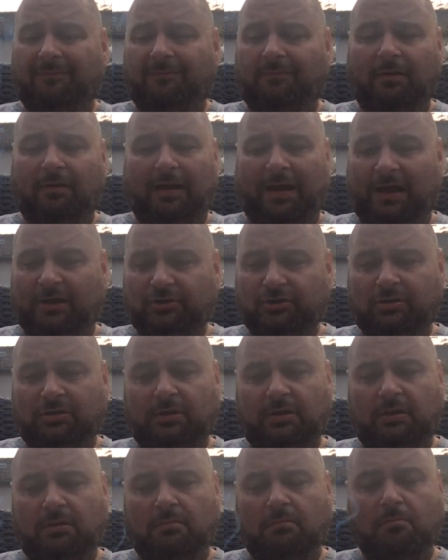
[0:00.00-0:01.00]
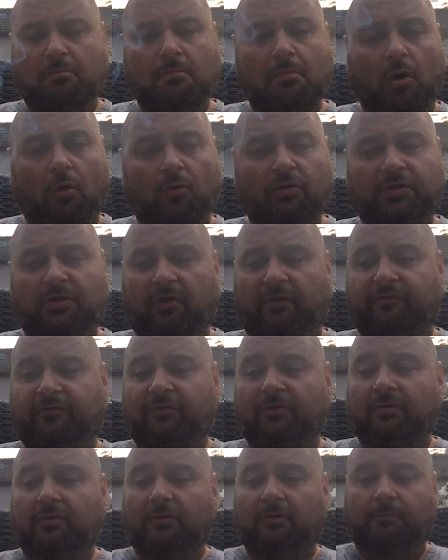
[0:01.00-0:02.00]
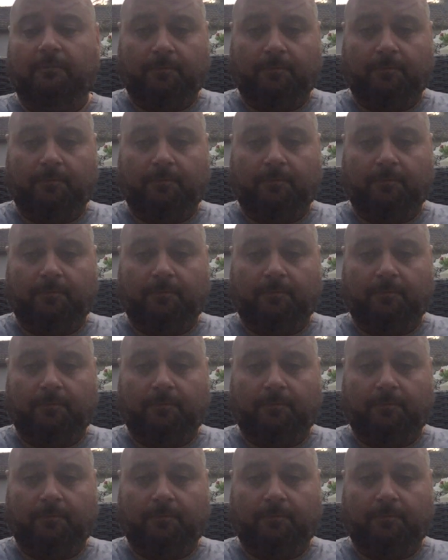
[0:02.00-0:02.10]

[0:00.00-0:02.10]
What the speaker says: Actually, most of the